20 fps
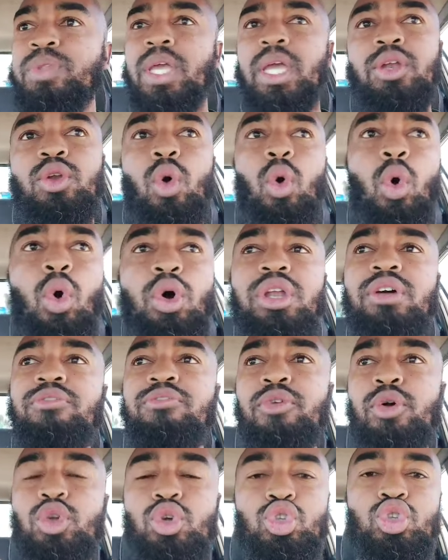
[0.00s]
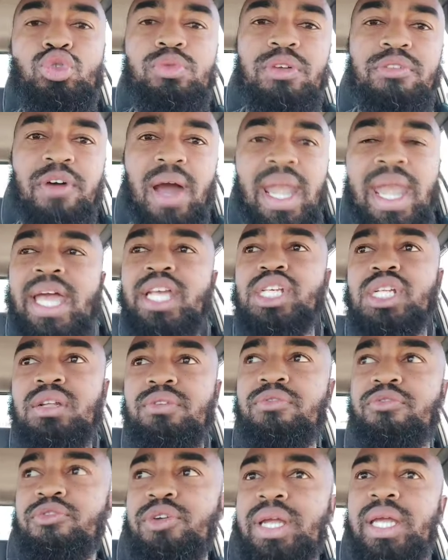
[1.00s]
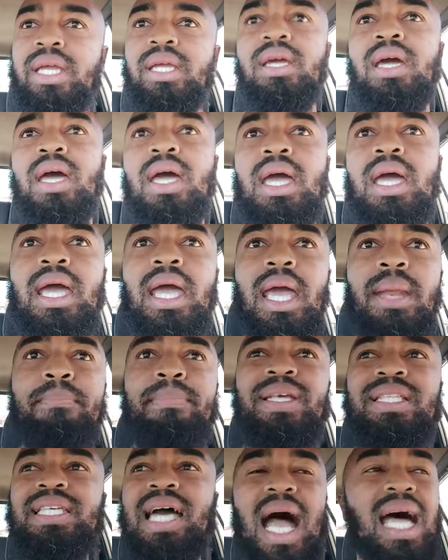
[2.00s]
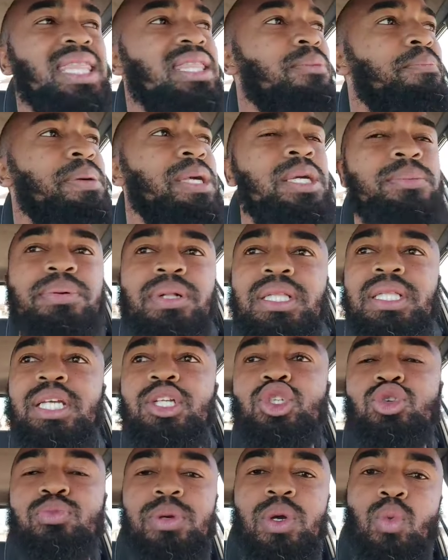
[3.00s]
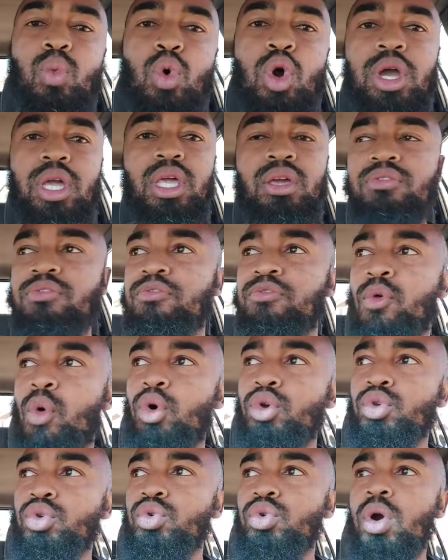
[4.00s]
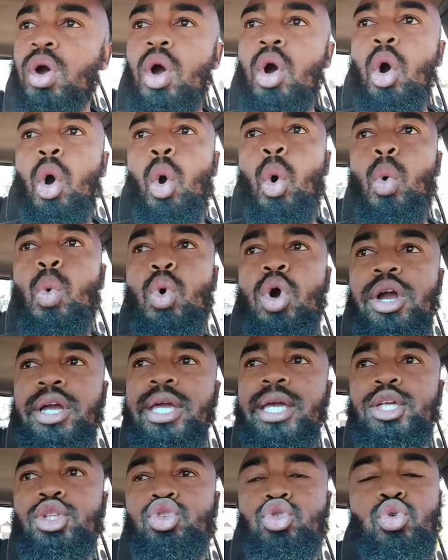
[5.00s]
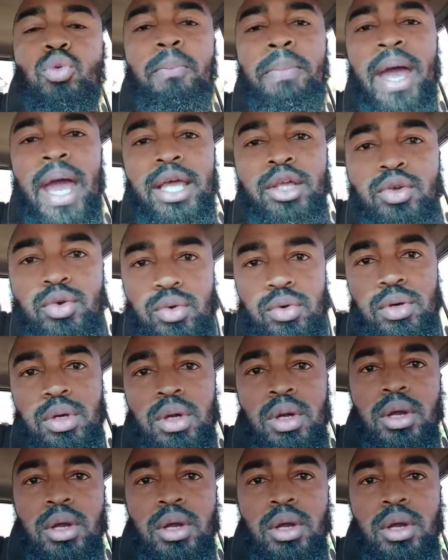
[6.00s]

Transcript: In order for you to be financially free, it means other people need to be working for you or working to pay you.